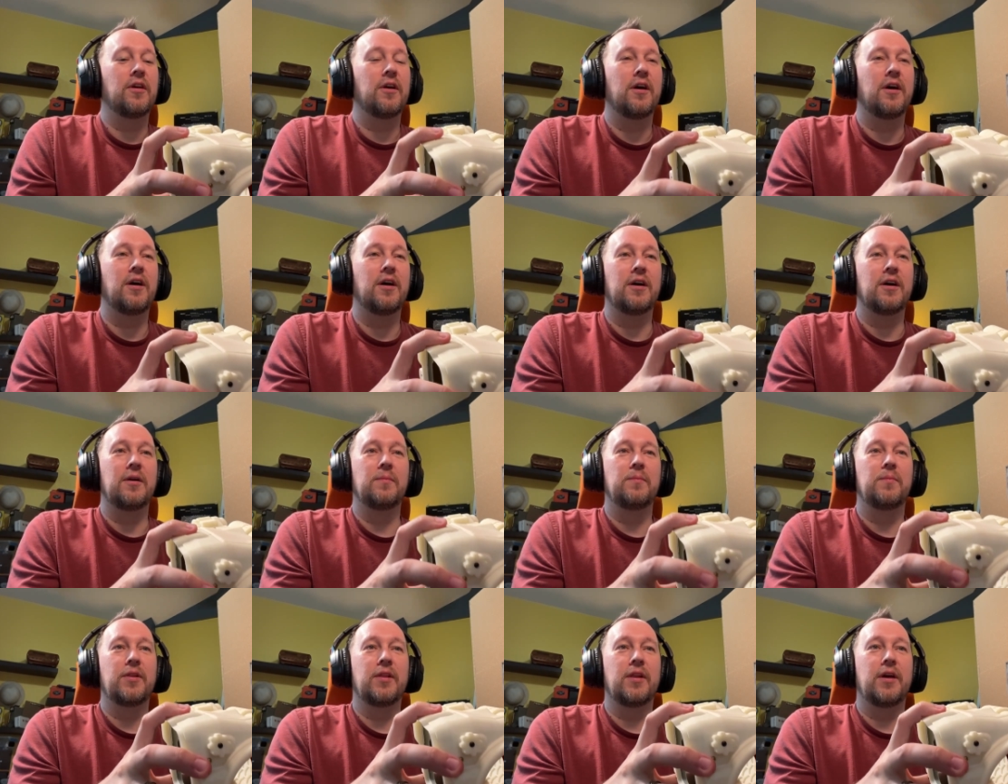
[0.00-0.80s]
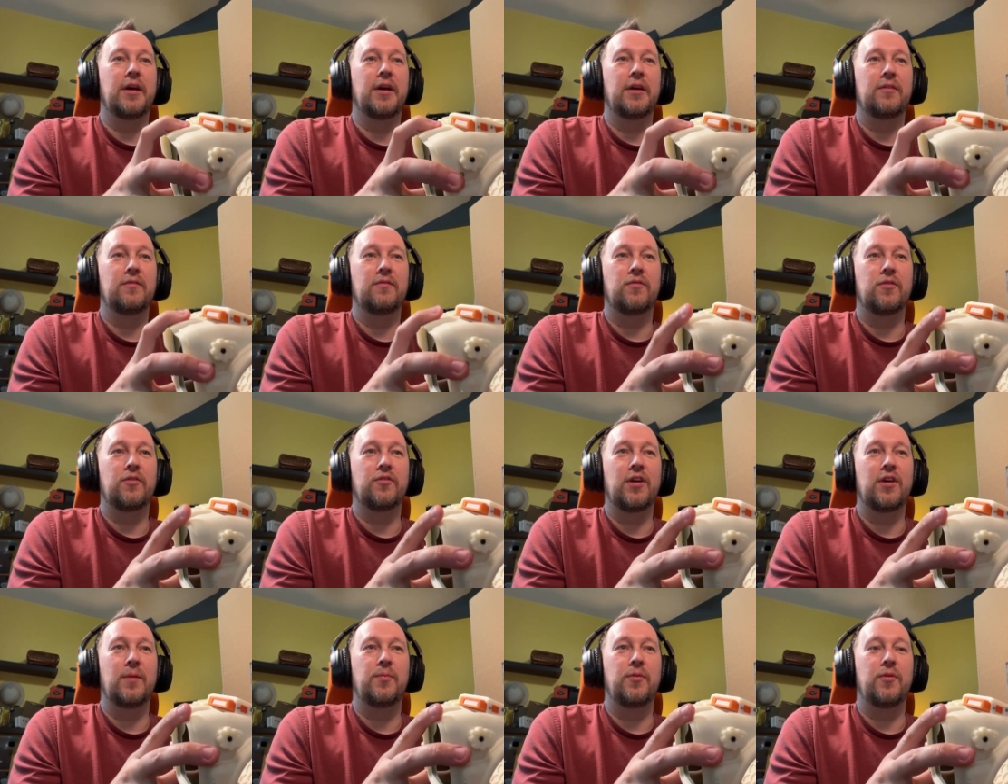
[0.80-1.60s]
But like, for
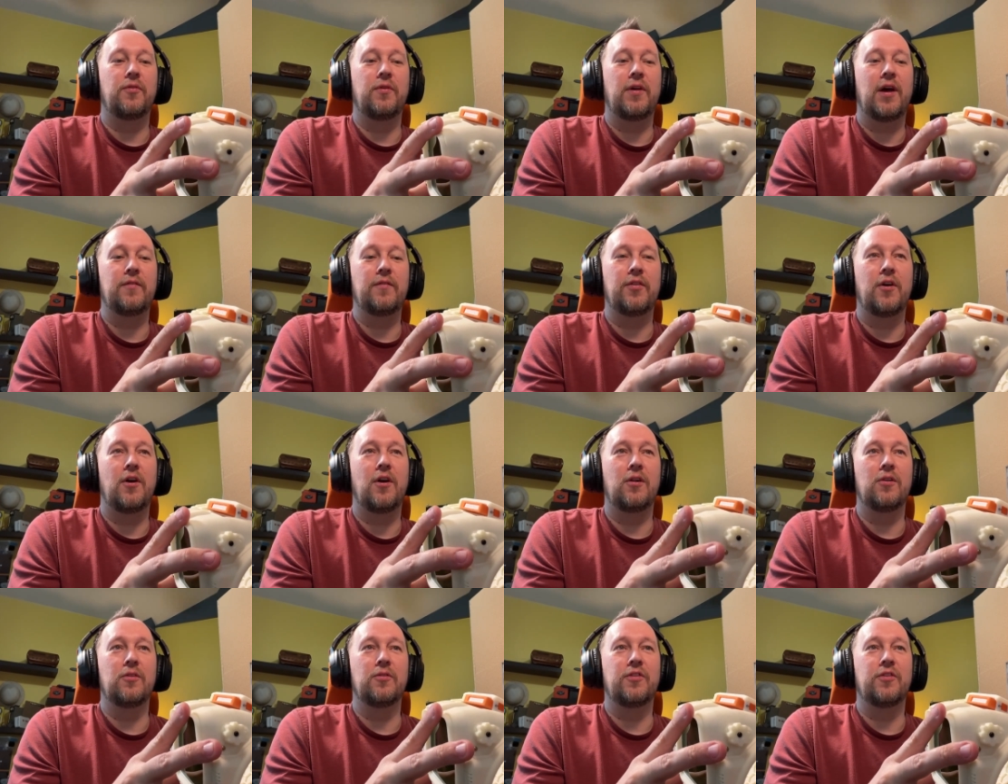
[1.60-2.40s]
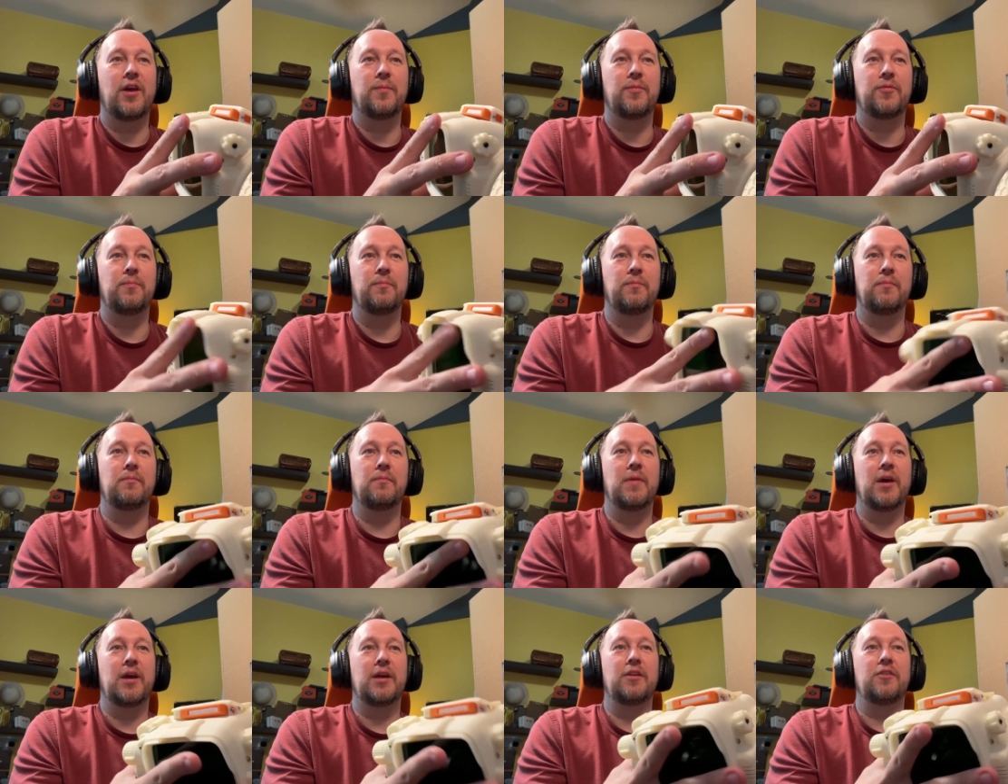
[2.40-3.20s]
example, having the holotapes
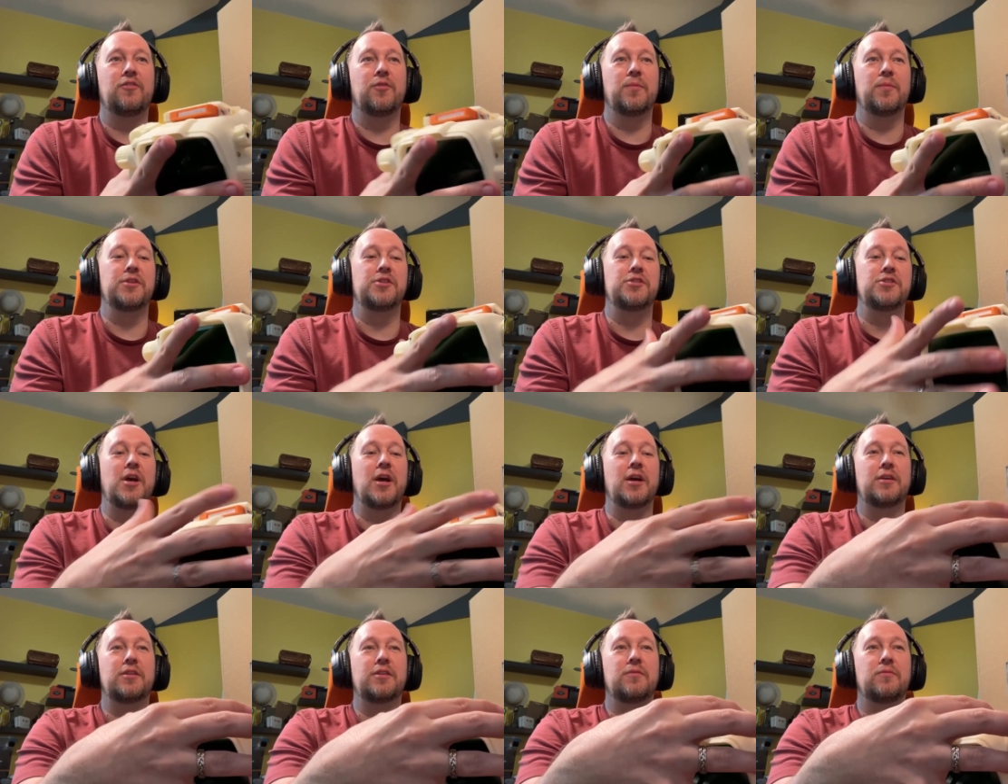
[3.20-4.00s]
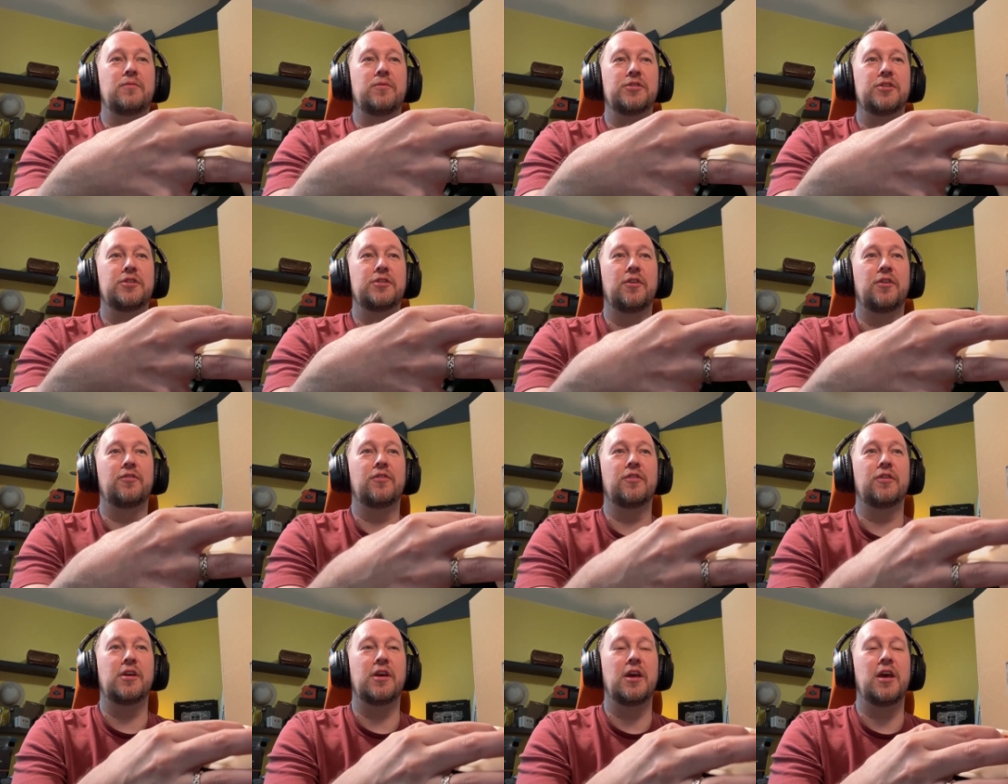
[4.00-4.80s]
mechanism eject, which it does
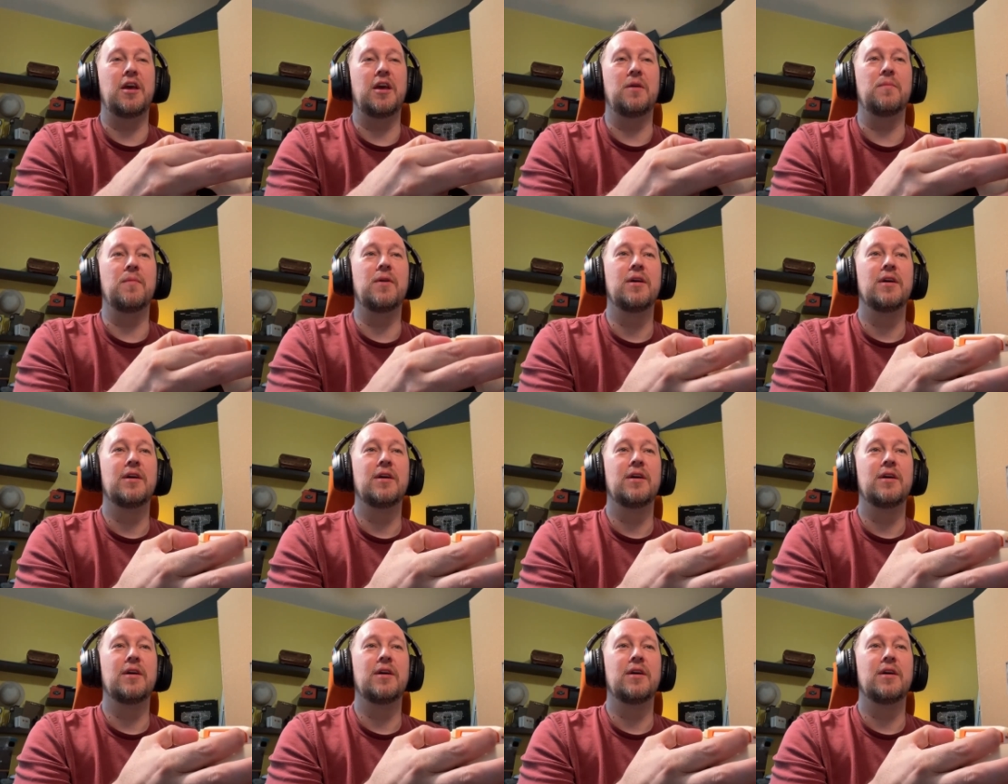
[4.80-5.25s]
in-game.